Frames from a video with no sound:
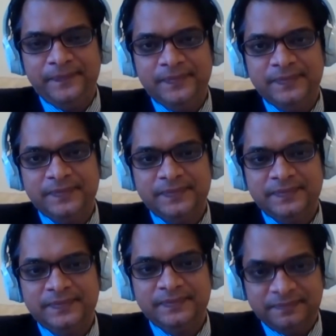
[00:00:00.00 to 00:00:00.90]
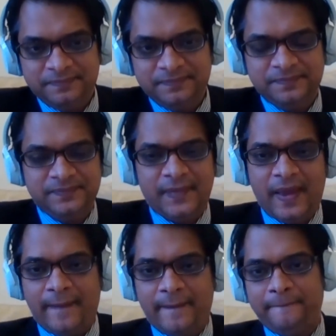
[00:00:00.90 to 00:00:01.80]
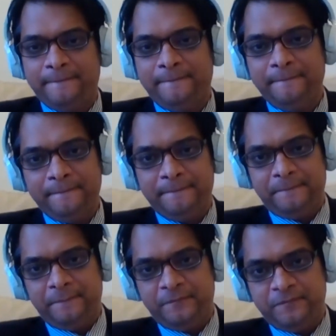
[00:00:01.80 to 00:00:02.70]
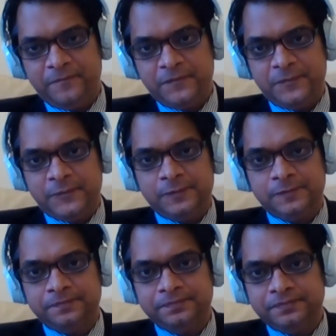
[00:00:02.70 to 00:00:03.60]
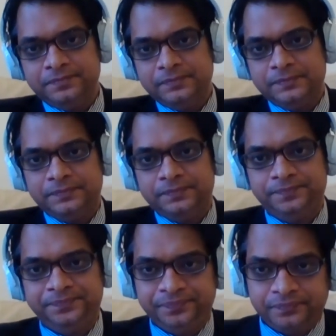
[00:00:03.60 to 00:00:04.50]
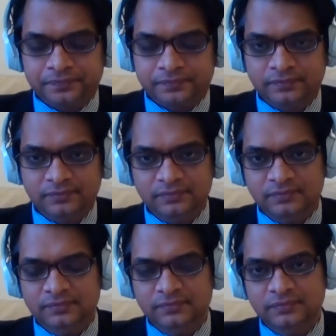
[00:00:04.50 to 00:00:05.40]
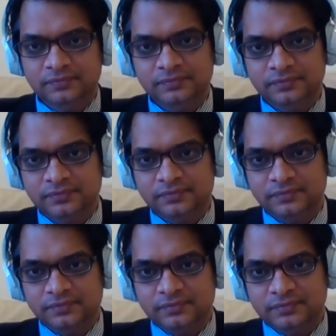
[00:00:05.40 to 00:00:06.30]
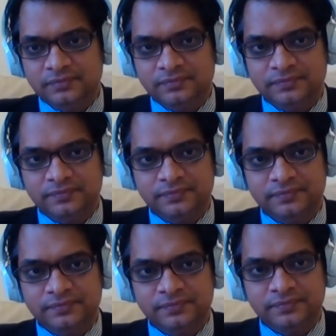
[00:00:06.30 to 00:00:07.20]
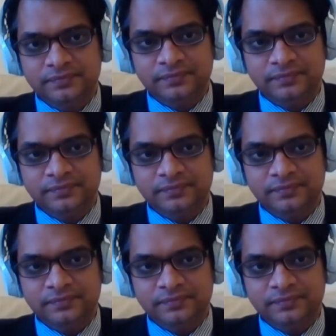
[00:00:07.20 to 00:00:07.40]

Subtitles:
(silence)